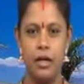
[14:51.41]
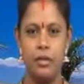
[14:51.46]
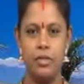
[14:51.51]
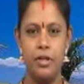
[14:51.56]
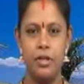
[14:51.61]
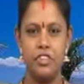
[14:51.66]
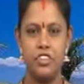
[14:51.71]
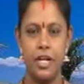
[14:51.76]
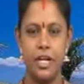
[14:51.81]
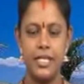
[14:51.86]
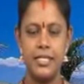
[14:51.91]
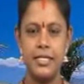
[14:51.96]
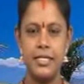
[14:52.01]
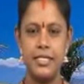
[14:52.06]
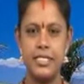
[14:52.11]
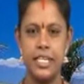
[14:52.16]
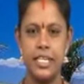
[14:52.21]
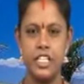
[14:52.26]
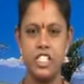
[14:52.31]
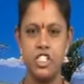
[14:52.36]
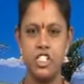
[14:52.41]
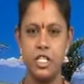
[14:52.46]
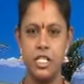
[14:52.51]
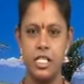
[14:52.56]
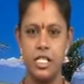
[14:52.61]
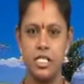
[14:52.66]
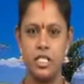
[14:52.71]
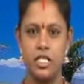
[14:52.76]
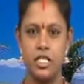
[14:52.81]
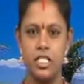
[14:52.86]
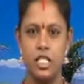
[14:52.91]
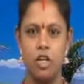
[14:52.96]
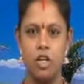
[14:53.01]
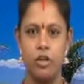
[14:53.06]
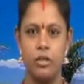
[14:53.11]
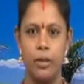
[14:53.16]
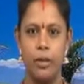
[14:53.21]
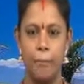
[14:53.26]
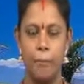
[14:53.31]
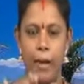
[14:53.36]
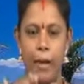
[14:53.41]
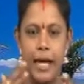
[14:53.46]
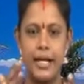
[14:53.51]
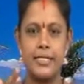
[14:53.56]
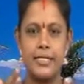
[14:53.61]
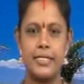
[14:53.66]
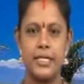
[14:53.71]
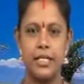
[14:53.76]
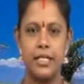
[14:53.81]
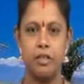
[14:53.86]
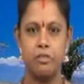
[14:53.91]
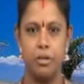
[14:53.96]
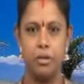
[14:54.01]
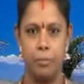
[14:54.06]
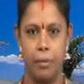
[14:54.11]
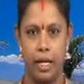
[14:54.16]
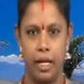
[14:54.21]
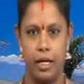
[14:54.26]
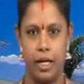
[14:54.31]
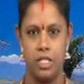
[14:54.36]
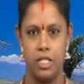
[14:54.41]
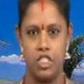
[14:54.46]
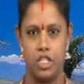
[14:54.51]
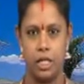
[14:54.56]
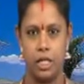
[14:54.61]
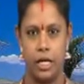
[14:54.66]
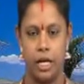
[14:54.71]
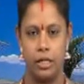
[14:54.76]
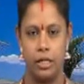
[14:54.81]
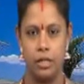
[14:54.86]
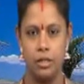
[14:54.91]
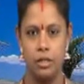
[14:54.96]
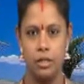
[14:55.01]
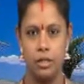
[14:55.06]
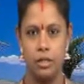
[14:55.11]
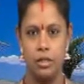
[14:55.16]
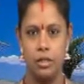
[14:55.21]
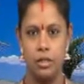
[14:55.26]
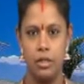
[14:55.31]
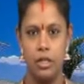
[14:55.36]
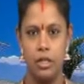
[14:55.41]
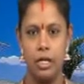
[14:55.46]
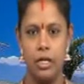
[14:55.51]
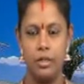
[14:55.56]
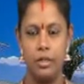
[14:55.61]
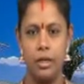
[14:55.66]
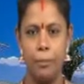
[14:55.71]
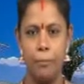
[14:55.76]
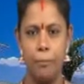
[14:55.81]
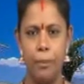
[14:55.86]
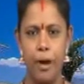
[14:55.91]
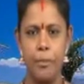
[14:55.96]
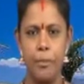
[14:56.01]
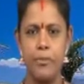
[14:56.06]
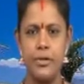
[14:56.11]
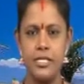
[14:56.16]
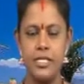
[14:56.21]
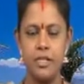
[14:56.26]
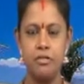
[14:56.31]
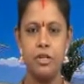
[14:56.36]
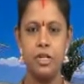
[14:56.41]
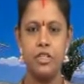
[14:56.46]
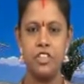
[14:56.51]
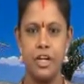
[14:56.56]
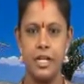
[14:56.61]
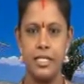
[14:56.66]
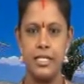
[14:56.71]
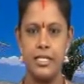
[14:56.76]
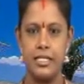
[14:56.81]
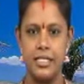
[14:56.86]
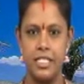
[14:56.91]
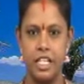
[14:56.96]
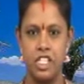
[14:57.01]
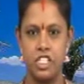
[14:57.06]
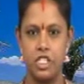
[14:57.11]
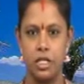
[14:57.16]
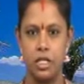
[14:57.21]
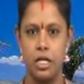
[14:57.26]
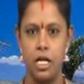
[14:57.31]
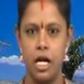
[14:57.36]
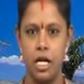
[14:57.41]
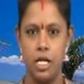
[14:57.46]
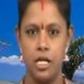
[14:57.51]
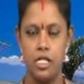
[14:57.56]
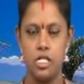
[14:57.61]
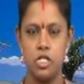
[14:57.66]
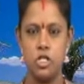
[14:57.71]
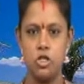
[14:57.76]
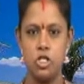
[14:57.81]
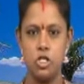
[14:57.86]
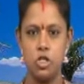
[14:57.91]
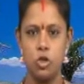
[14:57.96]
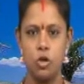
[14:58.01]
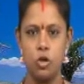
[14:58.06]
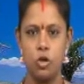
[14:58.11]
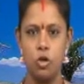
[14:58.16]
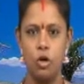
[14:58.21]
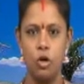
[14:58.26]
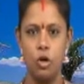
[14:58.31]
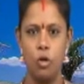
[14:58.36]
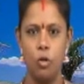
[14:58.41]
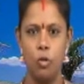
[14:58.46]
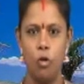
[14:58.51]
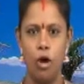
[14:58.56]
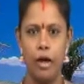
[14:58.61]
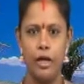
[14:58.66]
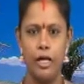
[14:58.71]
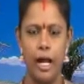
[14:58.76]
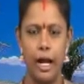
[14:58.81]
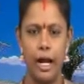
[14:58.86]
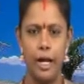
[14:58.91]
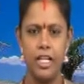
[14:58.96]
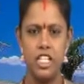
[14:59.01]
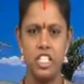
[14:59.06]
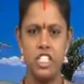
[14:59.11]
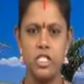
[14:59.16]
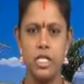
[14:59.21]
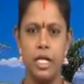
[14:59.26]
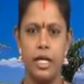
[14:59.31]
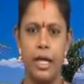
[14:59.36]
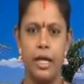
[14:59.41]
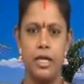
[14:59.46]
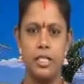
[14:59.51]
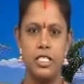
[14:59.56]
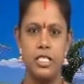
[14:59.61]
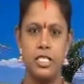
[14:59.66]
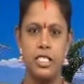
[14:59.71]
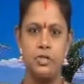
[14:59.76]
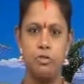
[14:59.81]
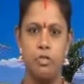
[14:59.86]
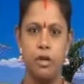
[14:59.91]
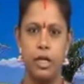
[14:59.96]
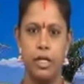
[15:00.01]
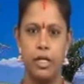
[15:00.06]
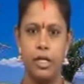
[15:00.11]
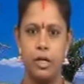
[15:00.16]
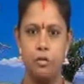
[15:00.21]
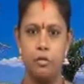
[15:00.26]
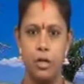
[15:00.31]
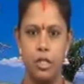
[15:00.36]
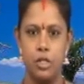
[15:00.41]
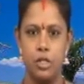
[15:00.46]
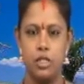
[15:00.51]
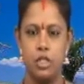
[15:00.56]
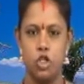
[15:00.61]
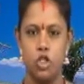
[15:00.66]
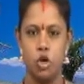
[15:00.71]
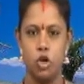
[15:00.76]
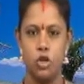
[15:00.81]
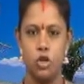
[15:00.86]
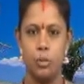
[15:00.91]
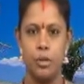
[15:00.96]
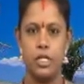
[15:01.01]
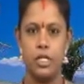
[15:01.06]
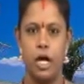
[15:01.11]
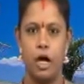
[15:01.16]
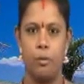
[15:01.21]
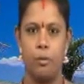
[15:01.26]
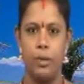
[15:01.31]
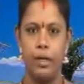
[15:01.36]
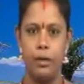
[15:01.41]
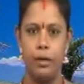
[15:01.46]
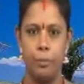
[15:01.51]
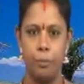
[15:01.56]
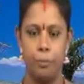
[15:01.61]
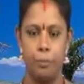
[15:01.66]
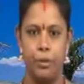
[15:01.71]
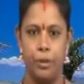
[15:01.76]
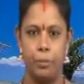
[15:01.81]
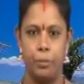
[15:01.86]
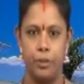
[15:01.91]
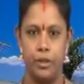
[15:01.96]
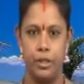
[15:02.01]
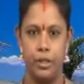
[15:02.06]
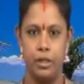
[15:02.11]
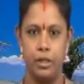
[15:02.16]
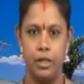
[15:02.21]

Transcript: The tracing section is written on the back side of the main entry card. The purpose of the tracing section is to show what additional entries for a given document have been prepared.